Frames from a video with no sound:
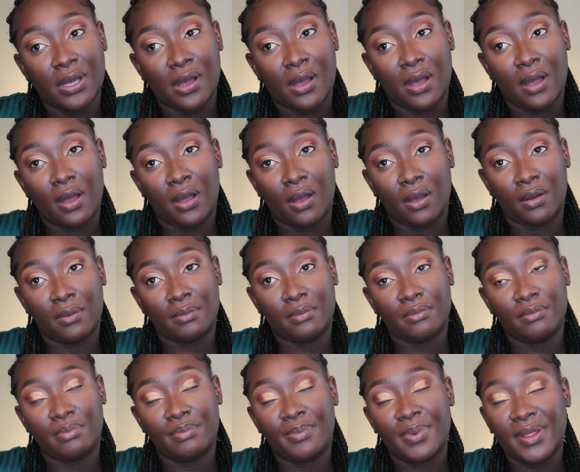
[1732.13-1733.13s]

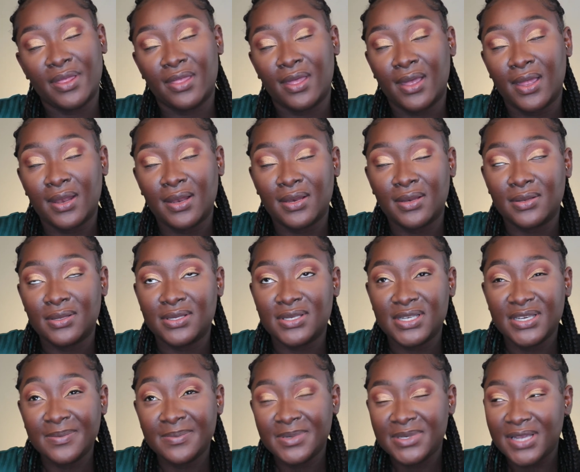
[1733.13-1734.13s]
But then
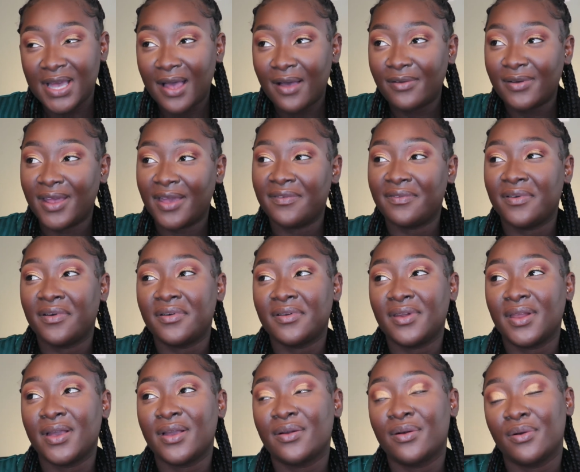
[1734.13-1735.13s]
deep down I
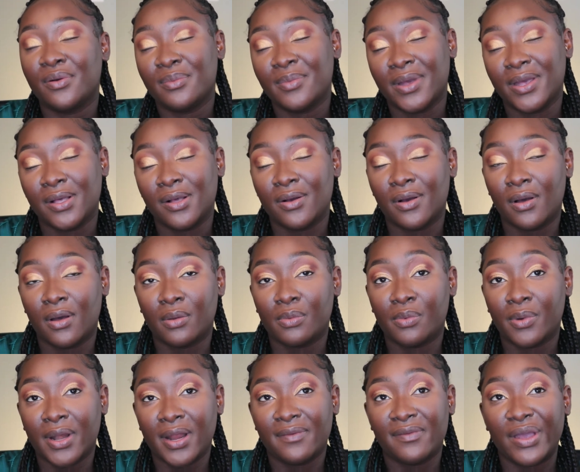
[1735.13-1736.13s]
felt like, oh my
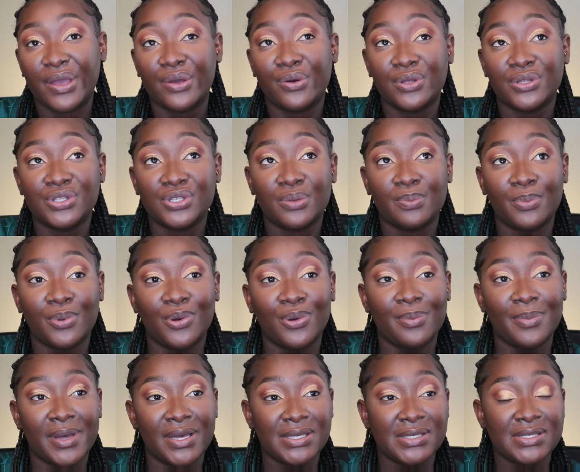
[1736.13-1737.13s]
god, what am I going to
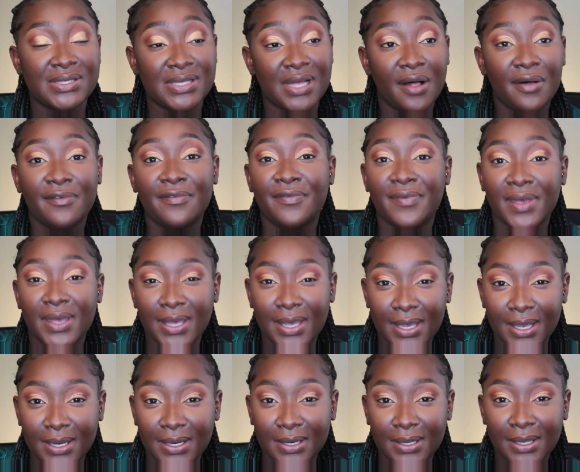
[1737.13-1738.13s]
put myself
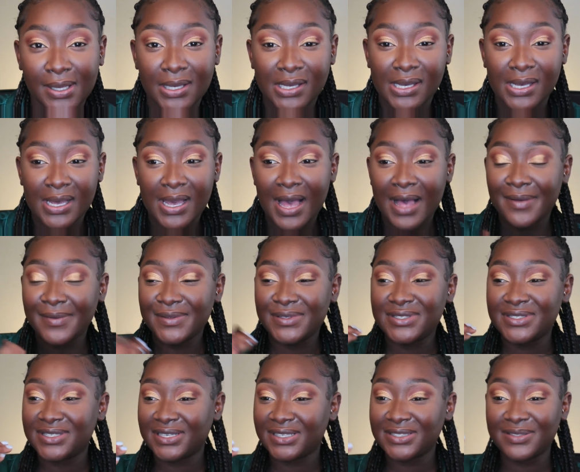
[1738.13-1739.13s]
in? I
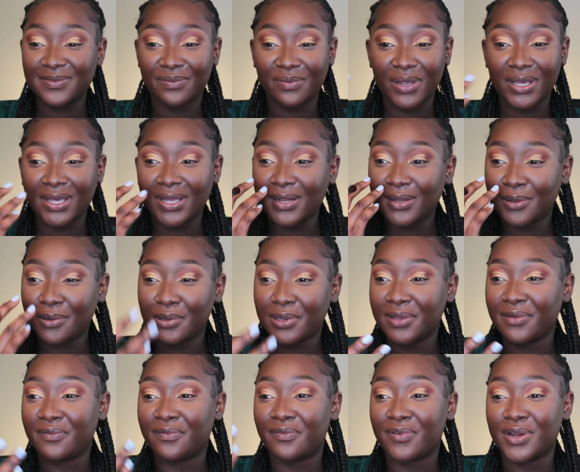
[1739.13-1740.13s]
was just freaking
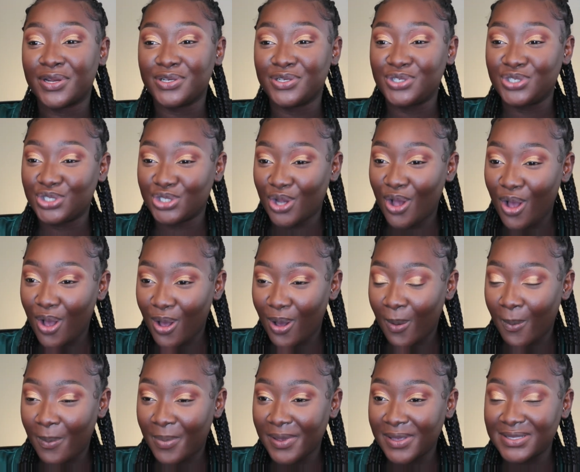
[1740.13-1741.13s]
looking for a
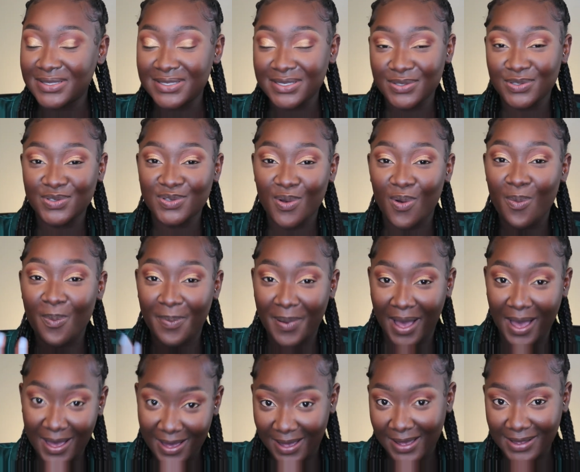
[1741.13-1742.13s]
job. Is this so
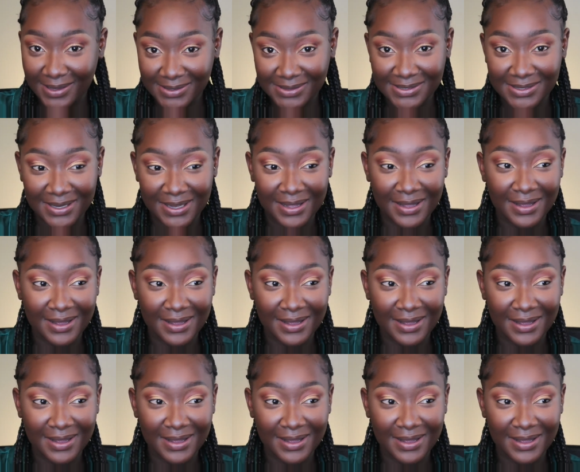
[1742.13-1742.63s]
bad?